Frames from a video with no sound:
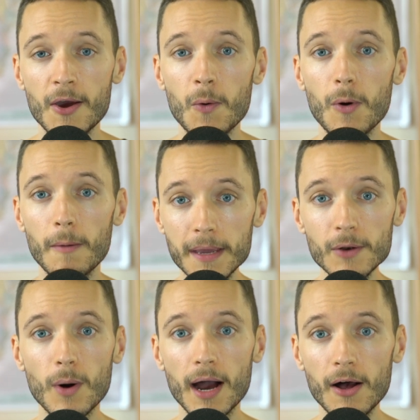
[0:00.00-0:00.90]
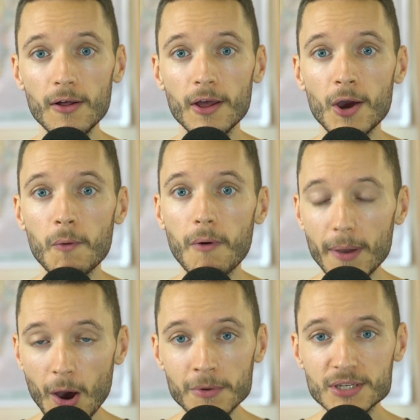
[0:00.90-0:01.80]
Well, meanwhile, what
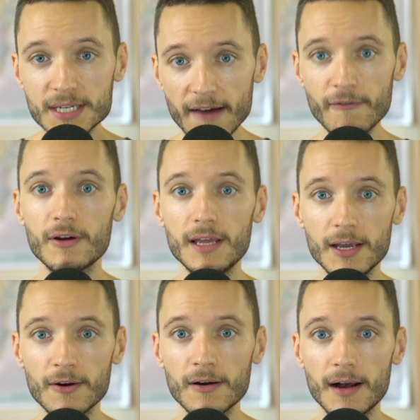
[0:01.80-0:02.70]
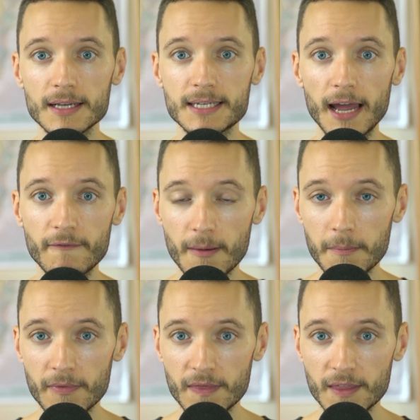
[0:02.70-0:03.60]
we almost never hear, aside
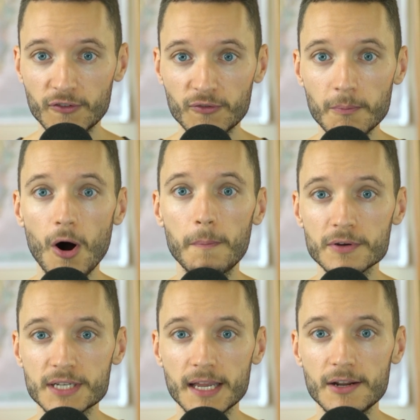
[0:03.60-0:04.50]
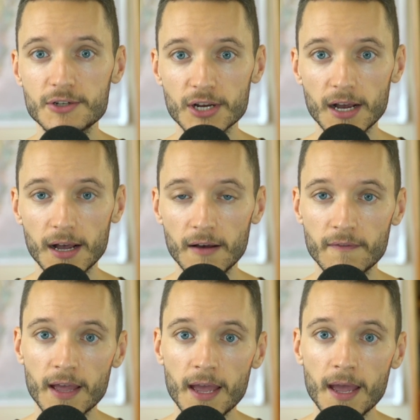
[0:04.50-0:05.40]
from this small percentage of
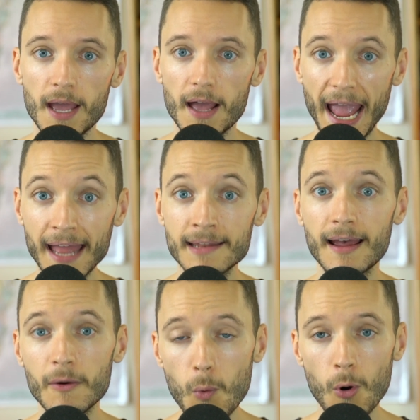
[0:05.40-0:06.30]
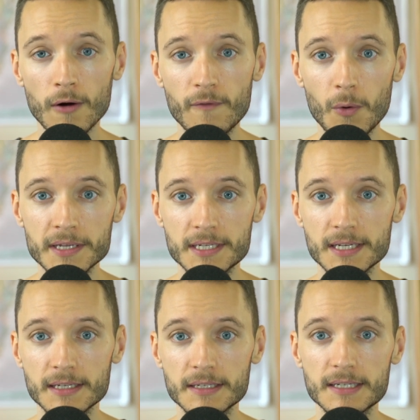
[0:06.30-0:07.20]
anti-war
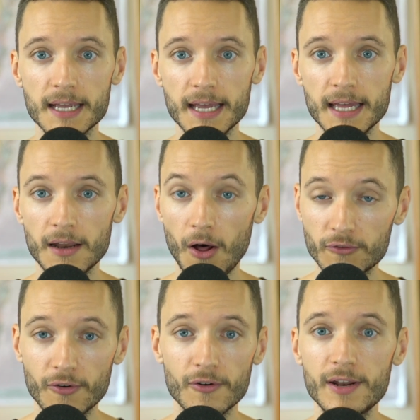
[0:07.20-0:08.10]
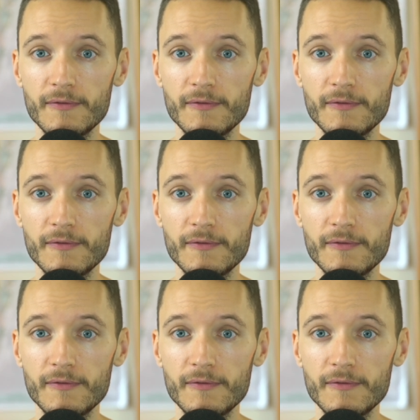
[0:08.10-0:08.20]
voices in alternative